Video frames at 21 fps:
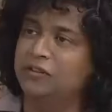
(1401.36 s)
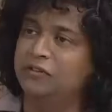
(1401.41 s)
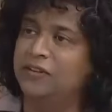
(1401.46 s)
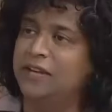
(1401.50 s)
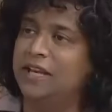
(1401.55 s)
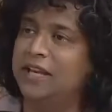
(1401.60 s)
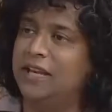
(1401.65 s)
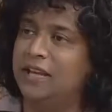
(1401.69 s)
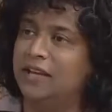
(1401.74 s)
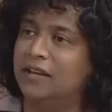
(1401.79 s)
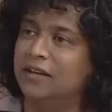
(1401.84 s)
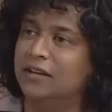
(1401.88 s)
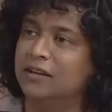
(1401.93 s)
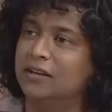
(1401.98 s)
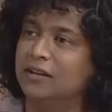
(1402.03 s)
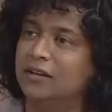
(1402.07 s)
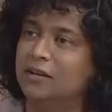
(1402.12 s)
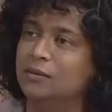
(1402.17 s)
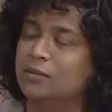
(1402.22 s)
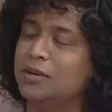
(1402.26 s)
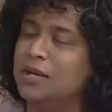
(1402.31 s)
feeling
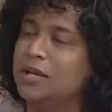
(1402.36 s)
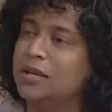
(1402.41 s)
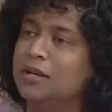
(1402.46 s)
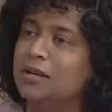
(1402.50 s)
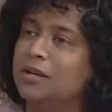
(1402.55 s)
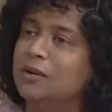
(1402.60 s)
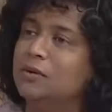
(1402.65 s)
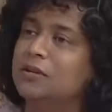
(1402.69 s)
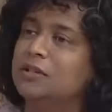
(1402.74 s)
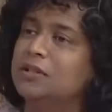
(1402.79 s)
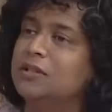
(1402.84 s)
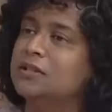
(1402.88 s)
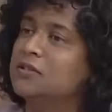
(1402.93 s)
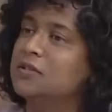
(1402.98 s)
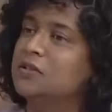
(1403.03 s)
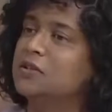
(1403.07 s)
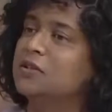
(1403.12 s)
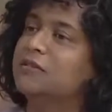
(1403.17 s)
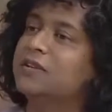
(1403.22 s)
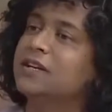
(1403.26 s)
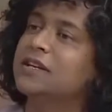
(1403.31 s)
being alone in this
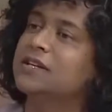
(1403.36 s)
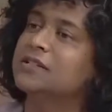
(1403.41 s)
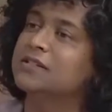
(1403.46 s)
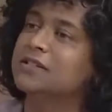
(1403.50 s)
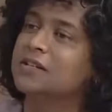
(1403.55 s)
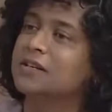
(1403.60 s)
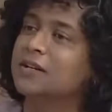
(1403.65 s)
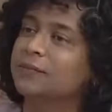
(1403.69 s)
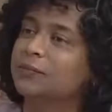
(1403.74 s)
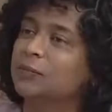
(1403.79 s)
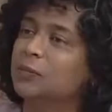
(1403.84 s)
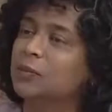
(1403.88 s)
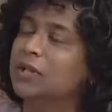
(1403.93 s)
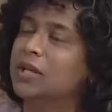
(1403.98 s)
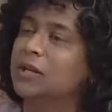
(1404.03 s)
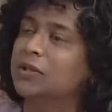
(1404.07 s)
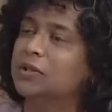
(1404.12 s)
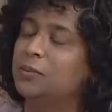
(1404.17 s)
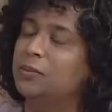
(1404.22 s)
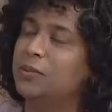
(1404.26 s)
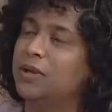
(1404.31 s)
universe
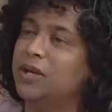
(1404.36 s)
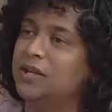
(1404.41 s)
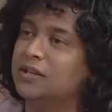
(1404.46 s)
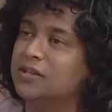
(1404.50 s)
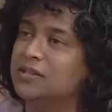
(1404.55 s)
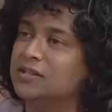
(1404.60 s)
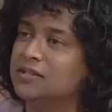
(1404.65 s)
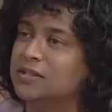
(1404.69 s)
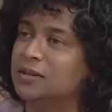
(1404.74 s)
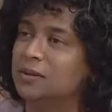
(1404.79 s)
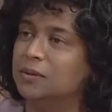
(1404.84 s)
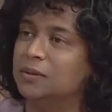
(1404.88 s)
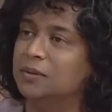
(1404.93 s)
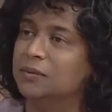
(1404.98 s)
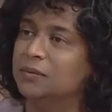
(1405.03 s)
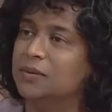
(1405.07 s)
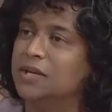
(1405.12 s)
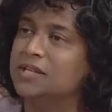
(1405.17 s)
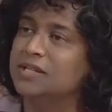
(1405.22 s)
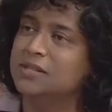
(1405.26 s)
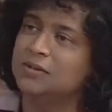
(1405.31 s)
without the parent soul.
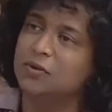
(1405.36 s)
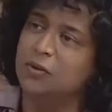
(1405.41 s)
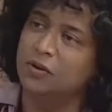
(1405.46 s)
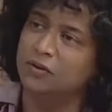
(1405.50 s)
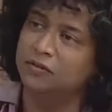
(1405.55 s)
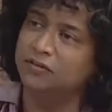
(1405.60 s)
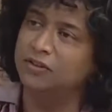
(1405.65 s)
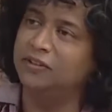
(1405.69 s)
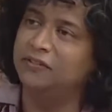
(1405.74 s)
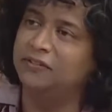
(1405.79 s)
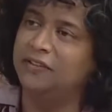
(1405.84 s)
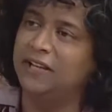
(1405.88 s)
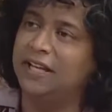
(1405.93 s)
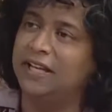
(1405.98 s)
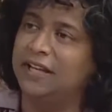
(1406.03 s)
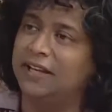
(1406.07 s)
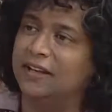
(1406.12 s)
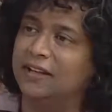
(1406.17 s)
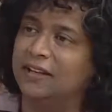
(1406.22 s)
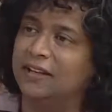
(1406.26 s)
It's an awful feeling.